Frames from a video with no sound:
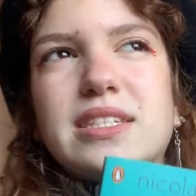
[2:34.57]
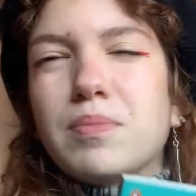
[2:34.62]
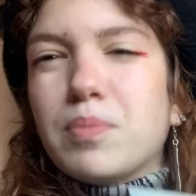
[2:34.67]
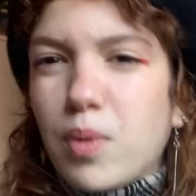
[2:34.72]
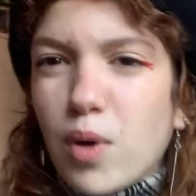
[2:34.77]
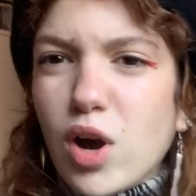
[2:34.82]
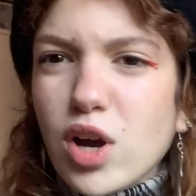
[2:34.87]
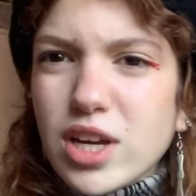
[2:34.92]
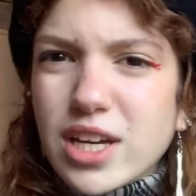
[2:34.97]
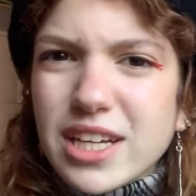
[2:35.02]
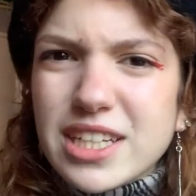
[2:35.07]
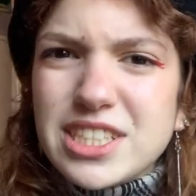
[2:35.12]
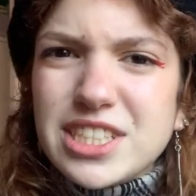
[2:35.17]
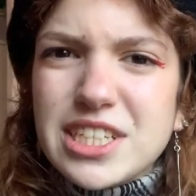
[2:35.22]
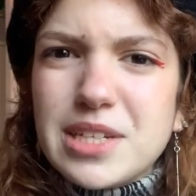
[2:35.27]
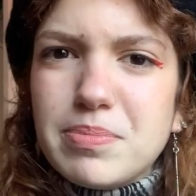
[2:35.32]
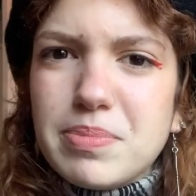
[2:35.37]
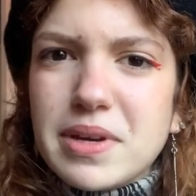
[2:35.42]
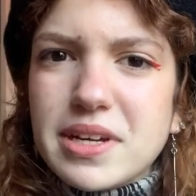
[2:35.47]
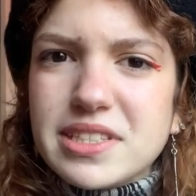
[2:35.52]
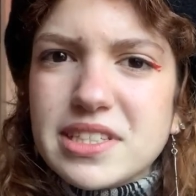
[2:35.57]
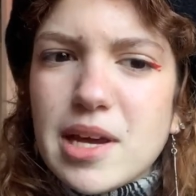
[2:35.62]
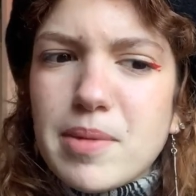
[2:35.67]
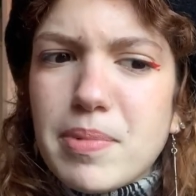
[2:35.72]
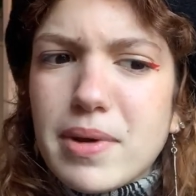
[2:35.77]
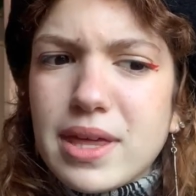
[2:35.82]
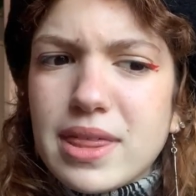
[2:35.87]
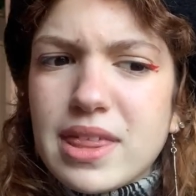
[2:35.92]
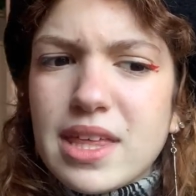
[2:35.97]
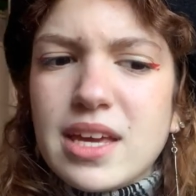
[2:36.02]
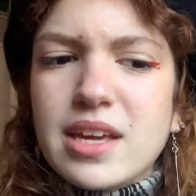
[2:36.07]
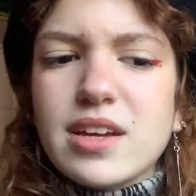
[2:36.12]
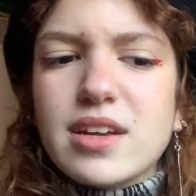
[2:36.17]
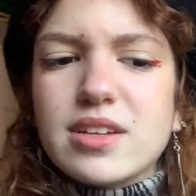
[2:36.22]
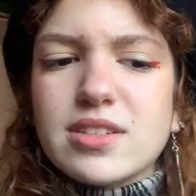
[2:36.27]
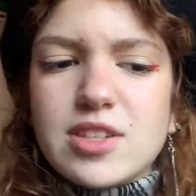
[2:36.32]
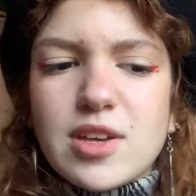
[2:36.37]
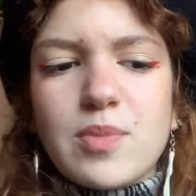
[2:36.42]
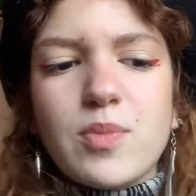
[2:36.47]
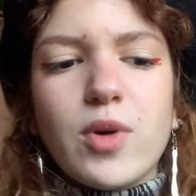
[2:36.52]
book she picked up, I think,
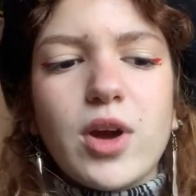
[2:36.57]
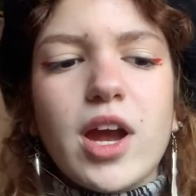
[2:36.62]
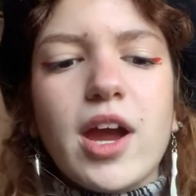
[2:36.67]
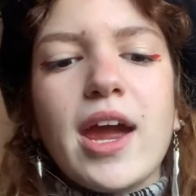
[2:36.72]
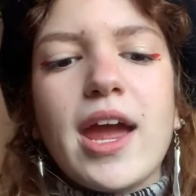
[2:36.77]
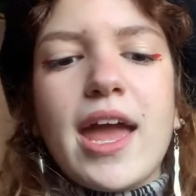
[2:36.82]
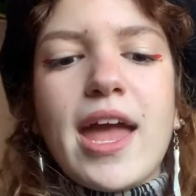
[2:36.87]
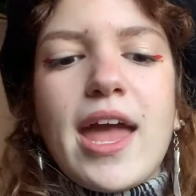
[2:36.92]
somewhere.